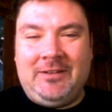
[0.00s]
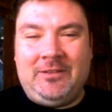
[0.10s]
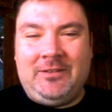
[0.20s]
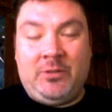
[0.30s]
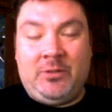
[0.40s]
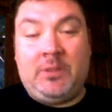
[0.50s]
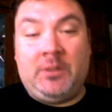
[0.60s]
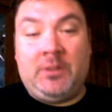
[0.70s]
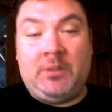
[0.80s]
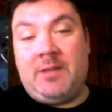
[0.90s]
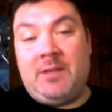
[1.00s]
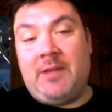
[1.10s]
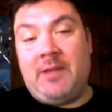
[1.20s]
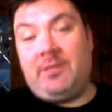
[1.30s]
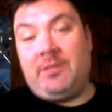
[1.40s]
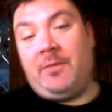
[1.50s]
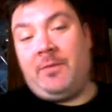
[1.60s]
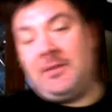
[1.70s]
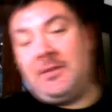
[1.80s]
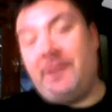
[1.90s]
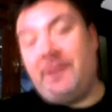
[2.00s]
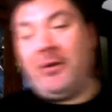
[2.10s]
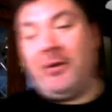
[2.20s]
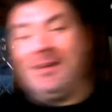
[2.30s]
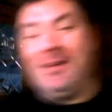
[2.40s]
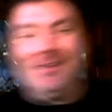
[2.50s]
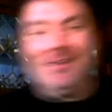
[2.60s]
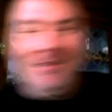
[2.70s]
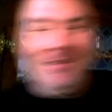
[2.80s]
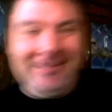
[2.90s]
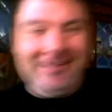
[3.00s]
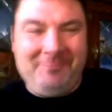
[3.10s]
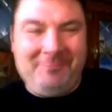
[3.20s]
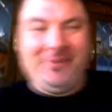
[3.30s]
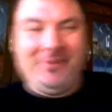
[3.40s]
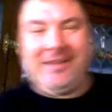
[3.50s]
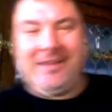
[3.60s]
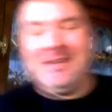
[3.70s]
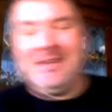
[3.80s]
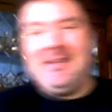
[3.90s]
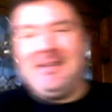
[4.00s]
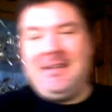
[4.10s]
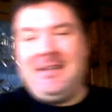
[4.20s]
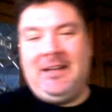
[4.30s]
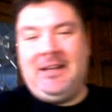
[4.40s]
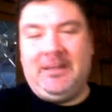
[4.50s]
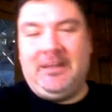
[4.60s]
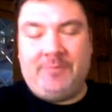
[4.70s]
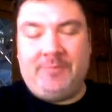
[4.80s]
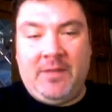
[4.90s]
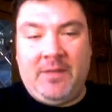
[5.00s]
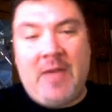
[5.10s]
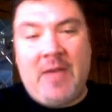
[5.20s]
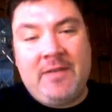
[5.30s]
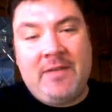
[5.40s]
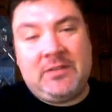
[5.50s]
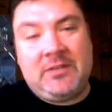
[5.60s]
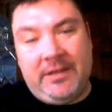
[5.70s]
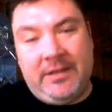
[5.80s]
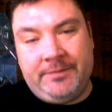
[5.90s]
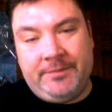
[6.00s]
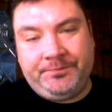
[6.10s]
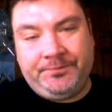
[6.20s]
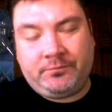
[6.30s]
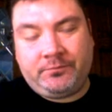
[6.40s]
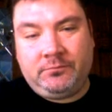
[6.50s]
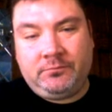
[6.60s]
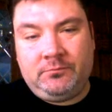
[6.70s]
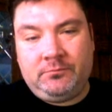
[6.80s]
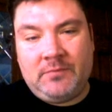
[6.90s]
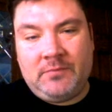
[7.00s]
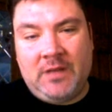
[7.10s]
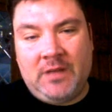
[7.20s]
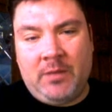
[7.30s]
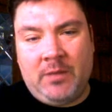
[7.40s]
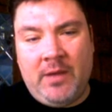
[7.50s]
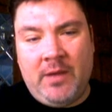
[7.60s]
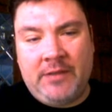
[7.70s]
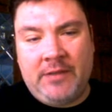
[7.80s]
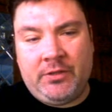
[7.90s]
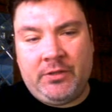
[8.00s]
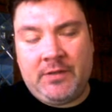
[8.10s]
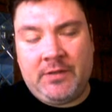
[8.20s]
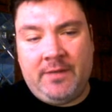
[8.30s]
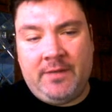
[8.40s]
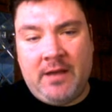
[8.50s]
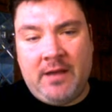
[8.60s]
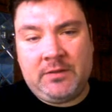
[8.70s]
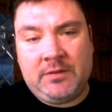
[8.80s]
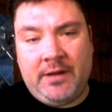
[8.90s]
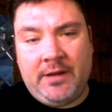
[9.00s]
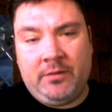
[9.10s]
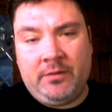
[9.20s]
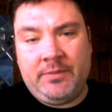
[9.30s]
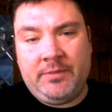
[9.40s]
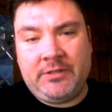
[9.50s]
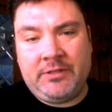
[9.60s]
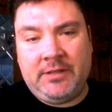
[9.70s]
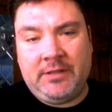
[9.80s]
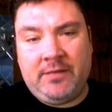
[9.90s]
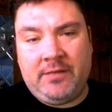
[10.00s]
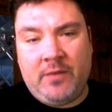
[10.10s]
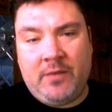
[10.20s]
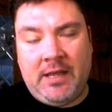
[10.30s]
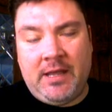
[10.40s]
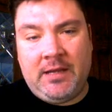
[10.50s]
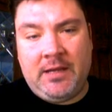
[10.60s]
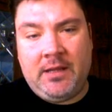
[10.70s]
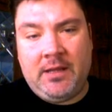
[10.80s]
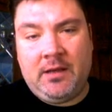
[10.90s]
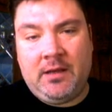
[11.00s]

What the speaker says: which wouldn't surprise me actually from things that I've heard. But if you haven't seen it, go ahead and turn this off now so that I don't potentially give away any